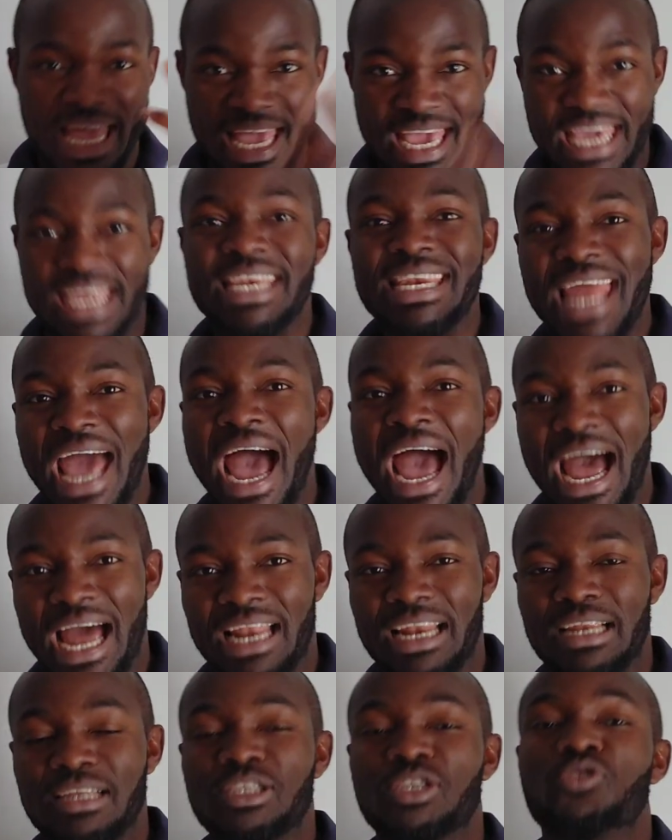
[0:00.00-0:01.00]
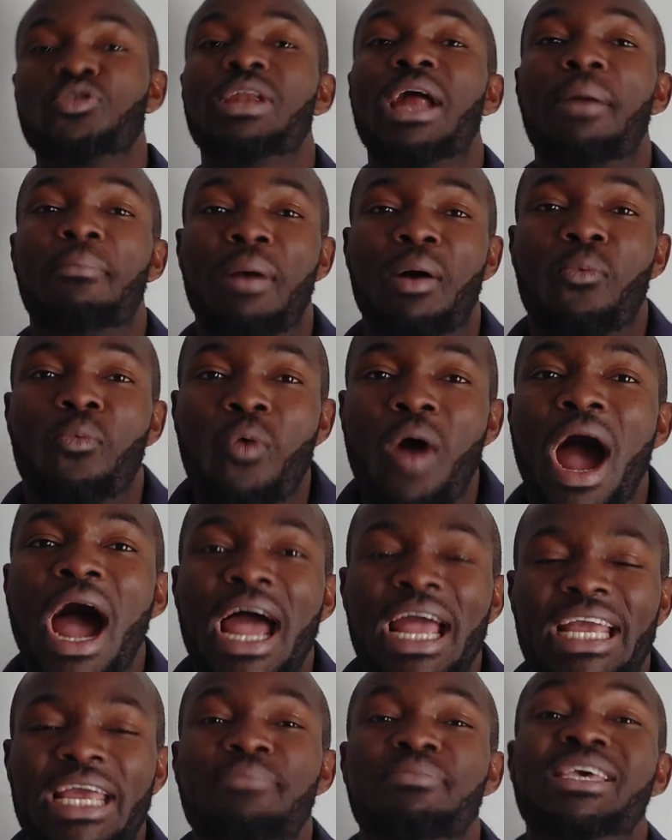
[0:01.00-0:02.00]
in that so that my
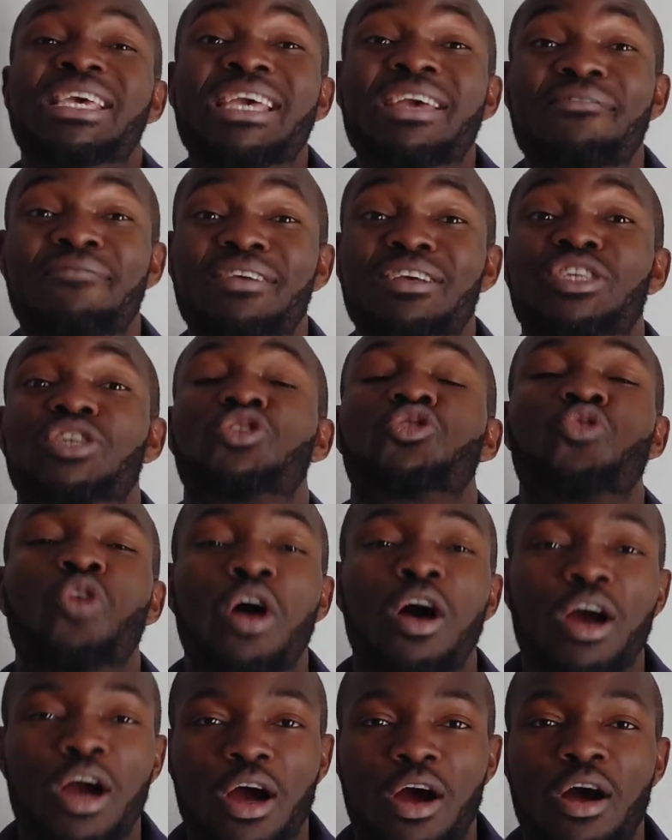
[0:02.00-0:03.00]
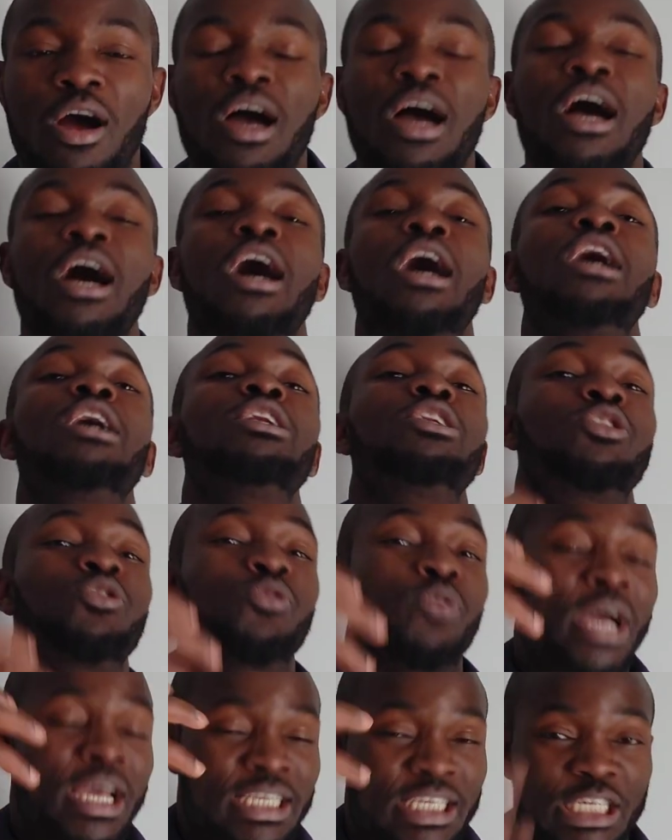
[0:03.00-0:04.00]
why can be even stronger
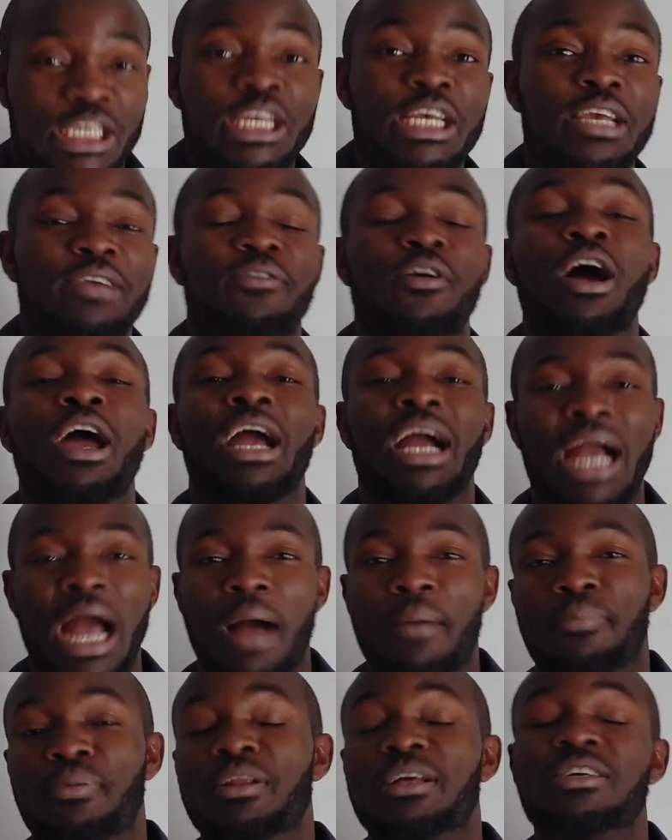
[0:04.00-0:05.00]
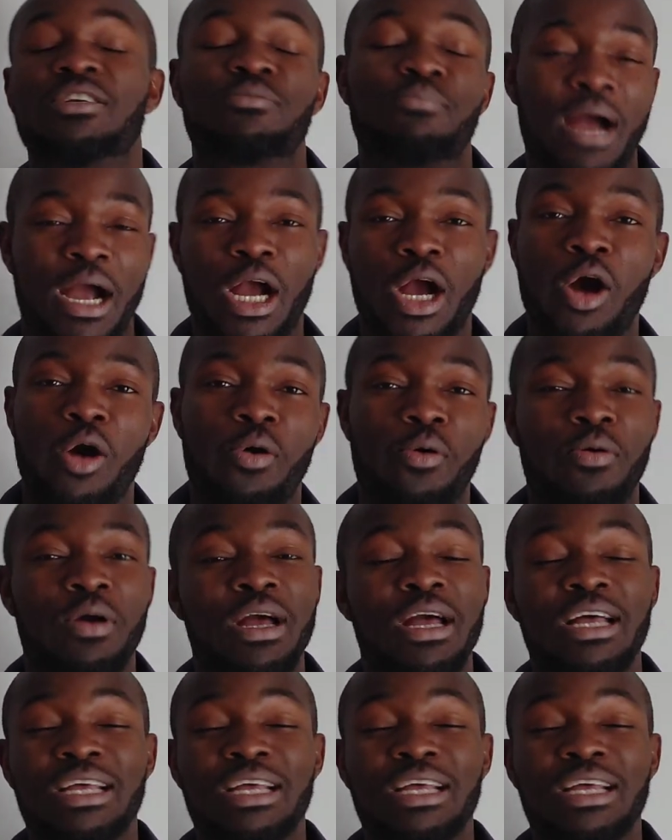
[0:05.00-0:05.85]
to achieve or accomplish my goal.